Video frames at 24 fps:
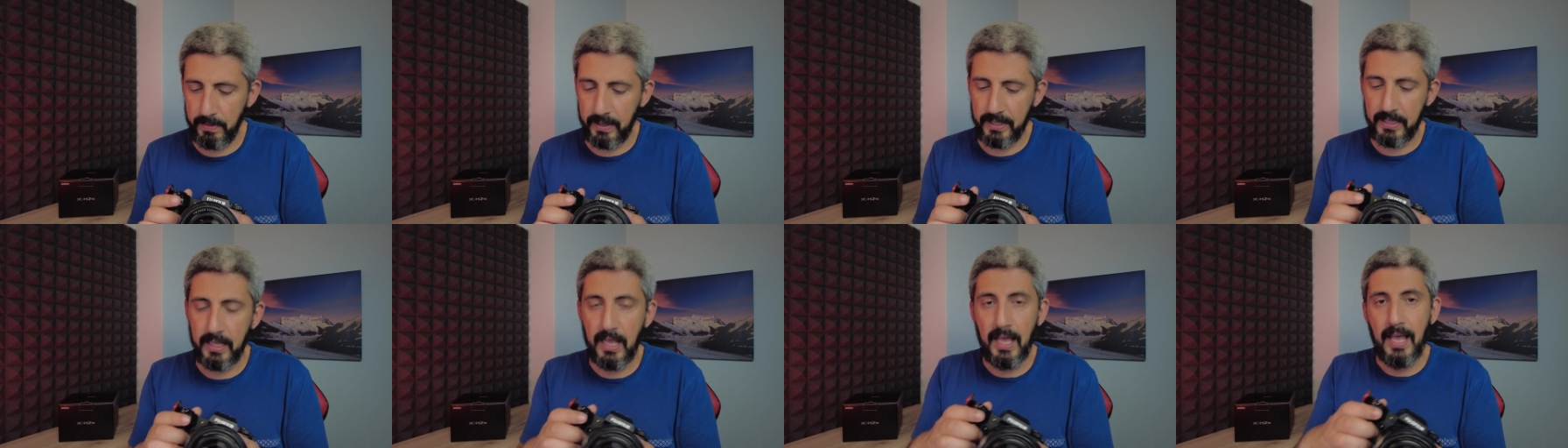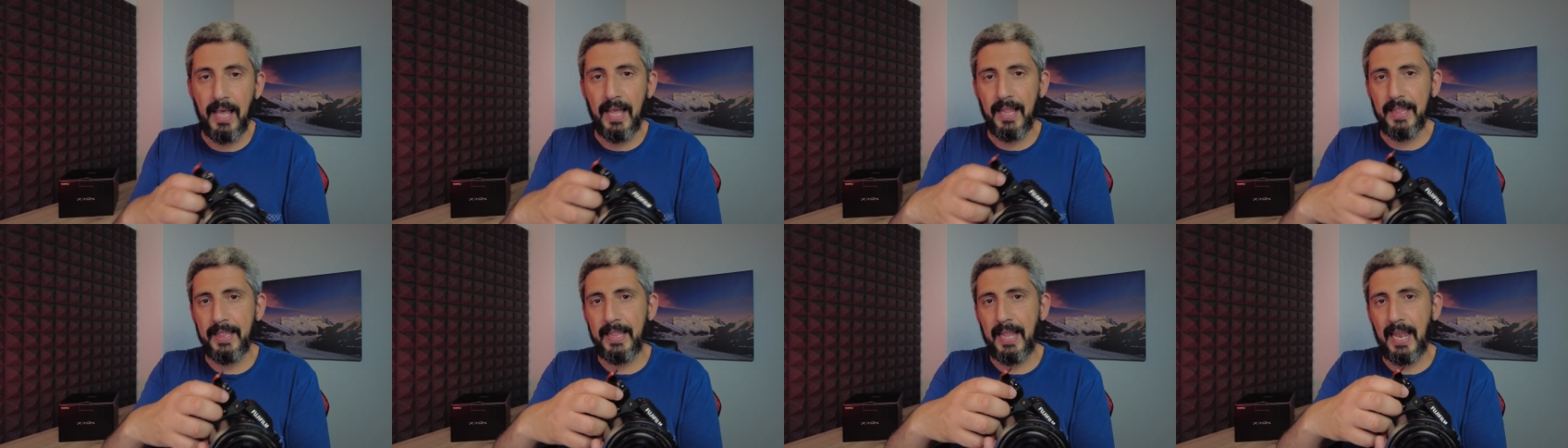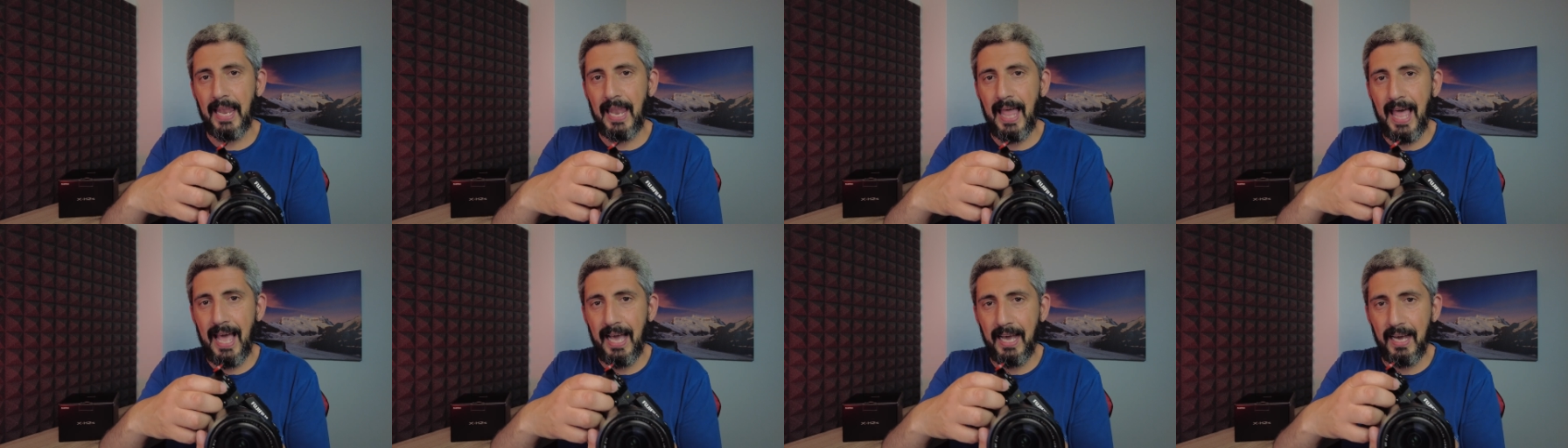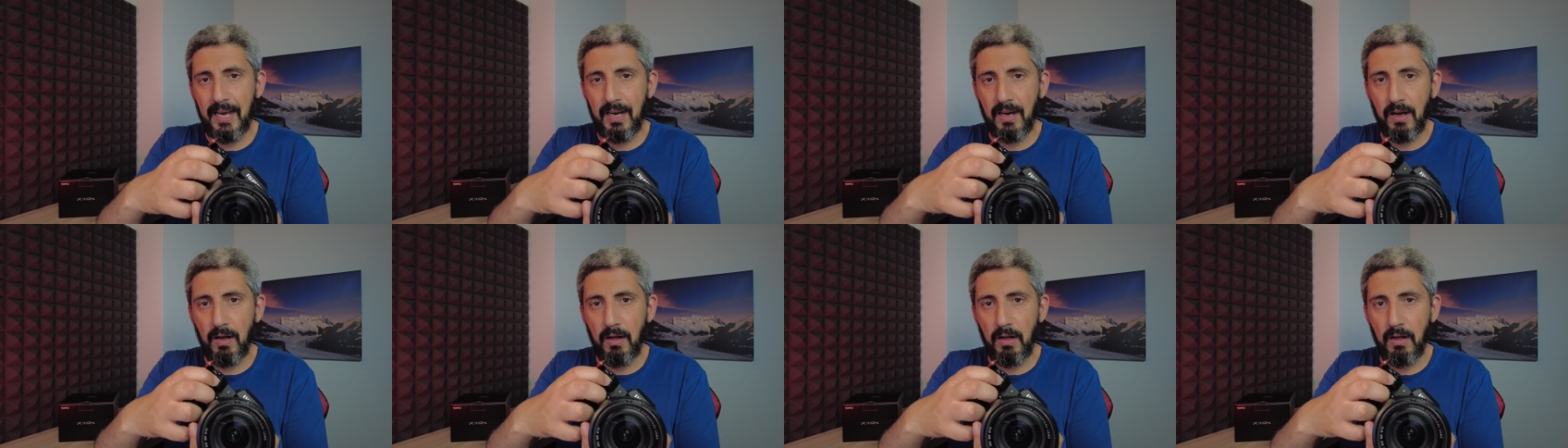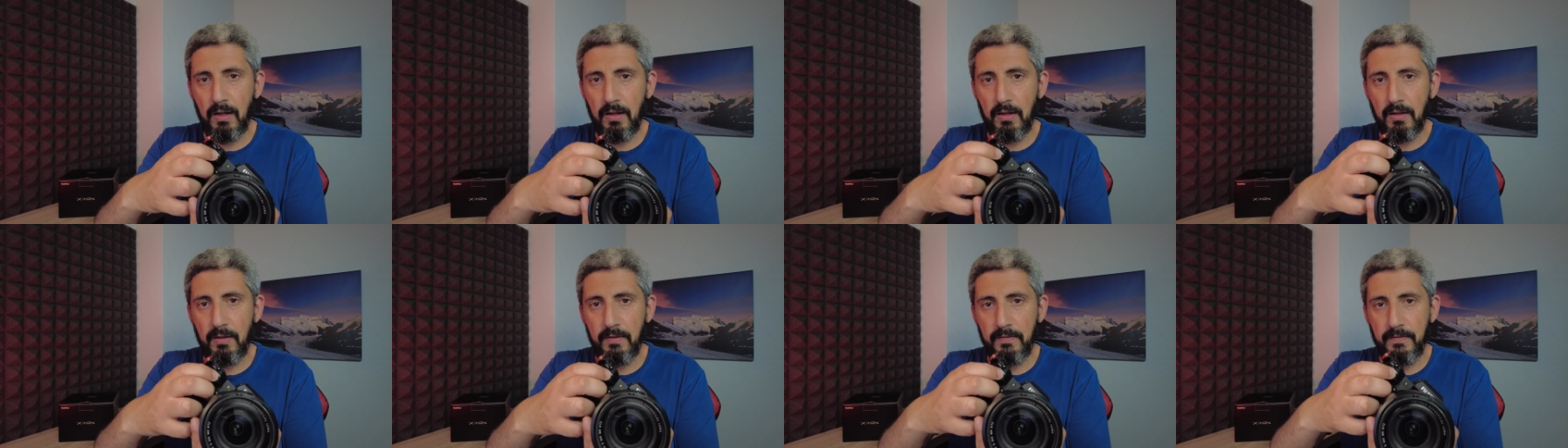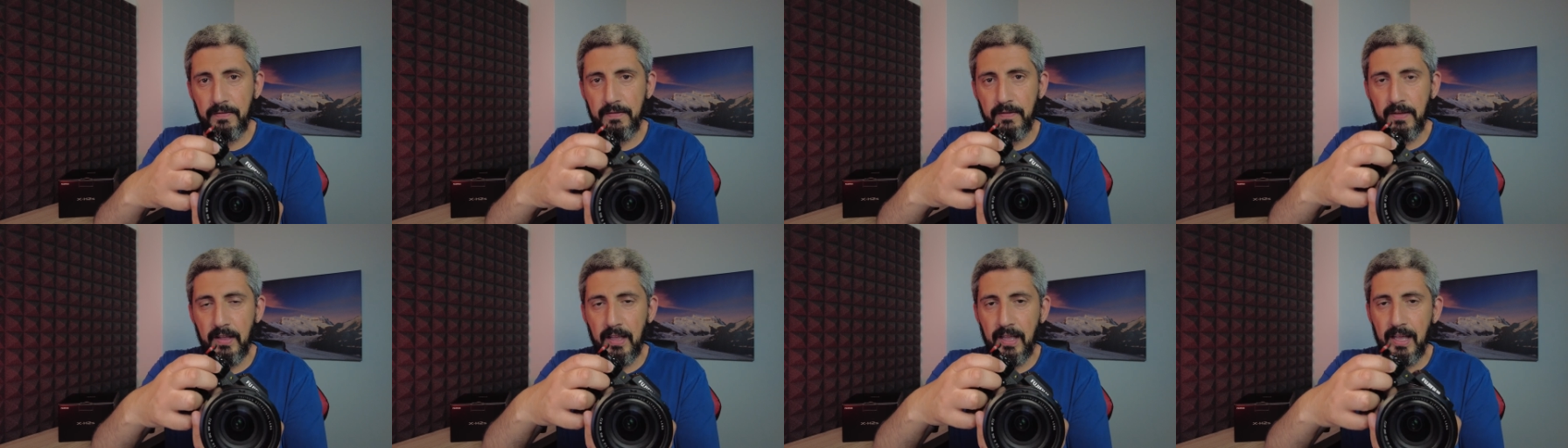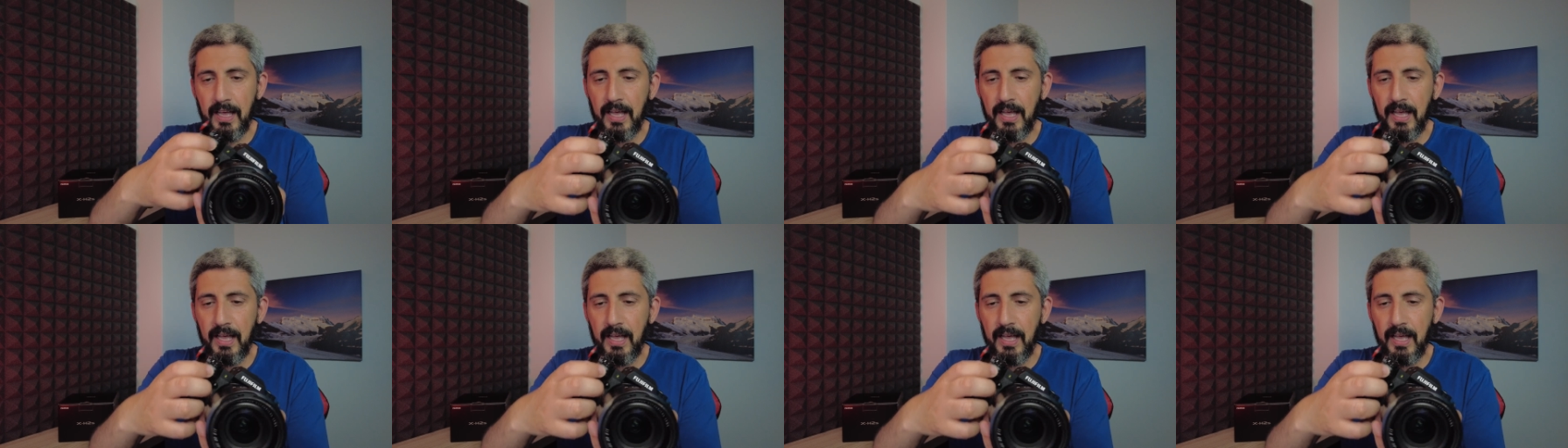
but the lack of